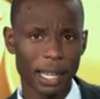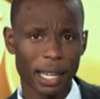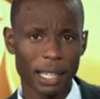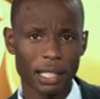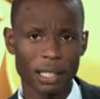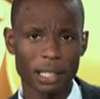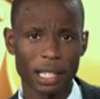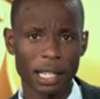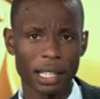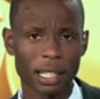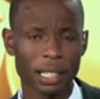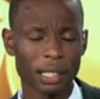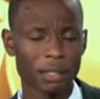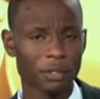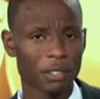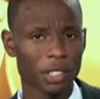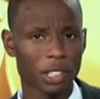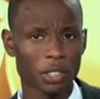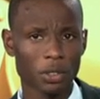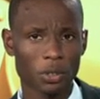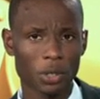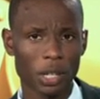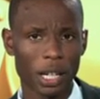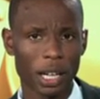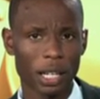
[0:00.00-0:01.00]
Kenya and even
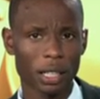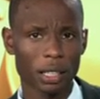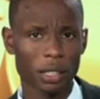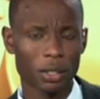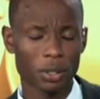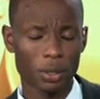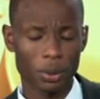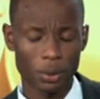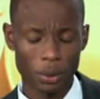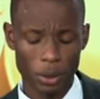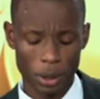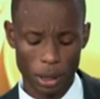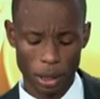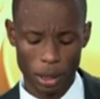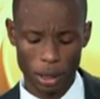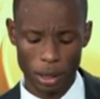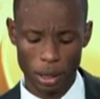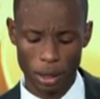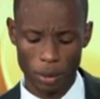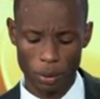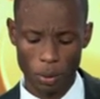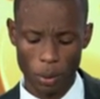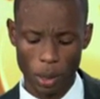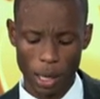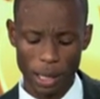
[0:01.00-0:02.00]
Uganda who
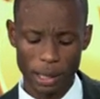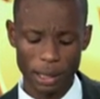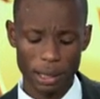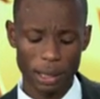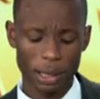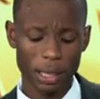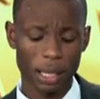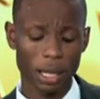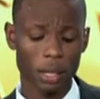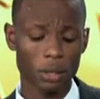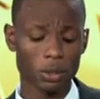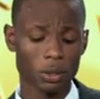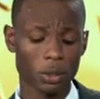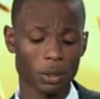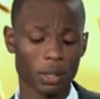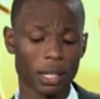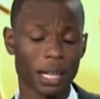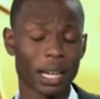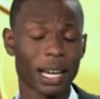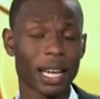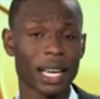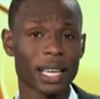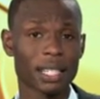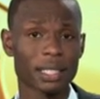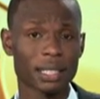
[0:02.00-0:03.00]
are wanting out of the
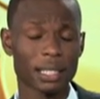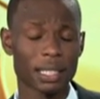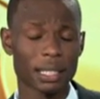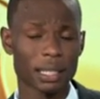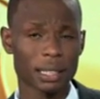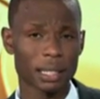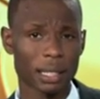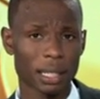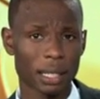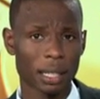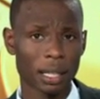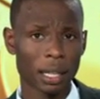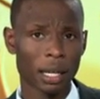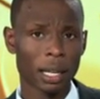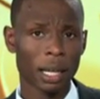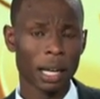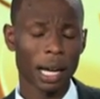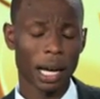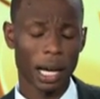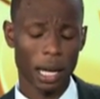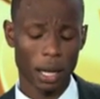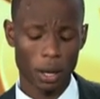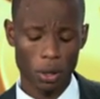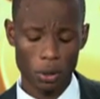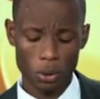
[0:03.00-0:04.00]
ICC.
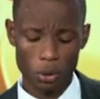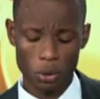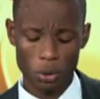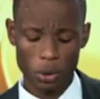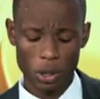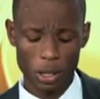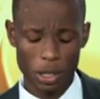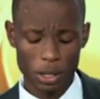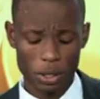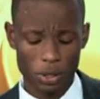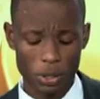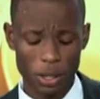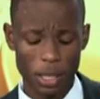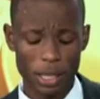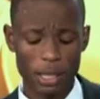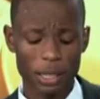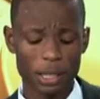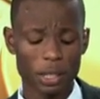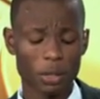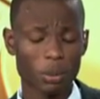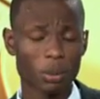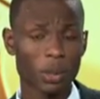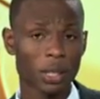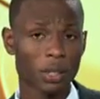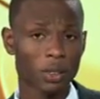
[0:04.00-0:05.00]
How do you address
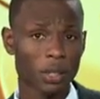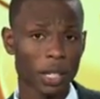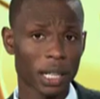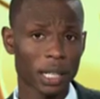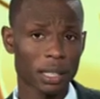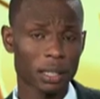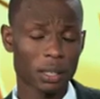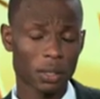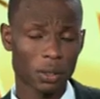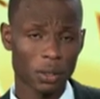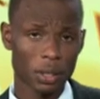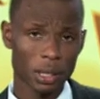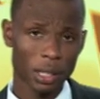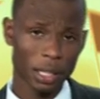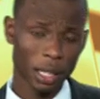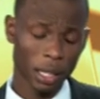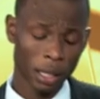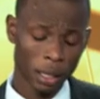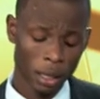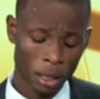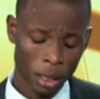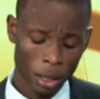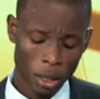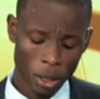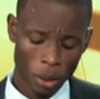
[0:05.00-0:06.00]
human rights
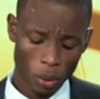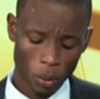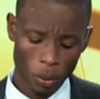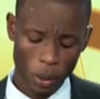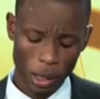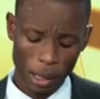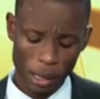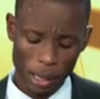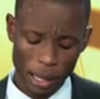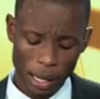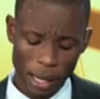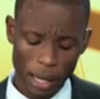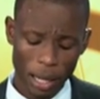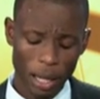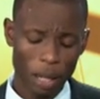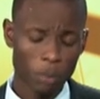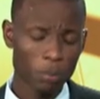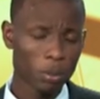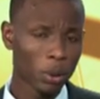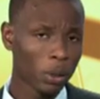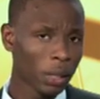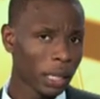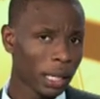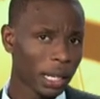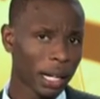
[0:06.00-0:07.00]
concerns when they are
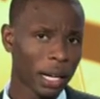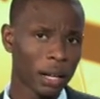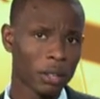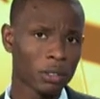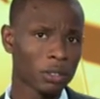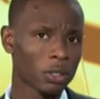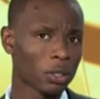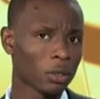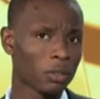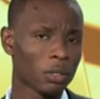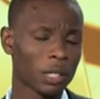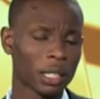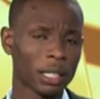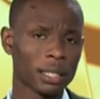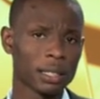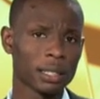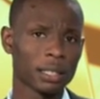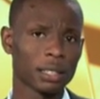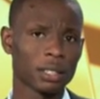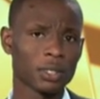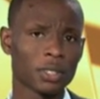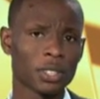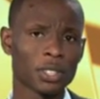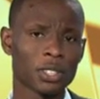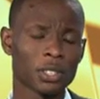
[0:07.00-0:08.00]
pulling out of the
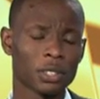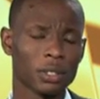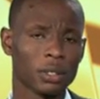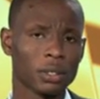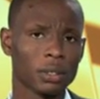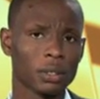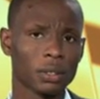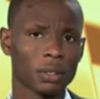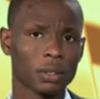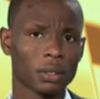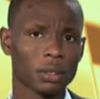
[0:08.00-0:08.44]
institution?